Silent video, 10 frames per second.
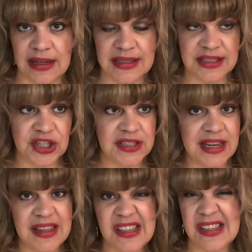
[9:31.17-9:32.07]
Let's just
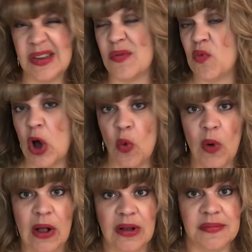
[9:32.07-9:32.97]
say this is a
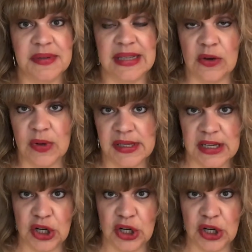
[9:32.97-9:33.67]
welcome sequence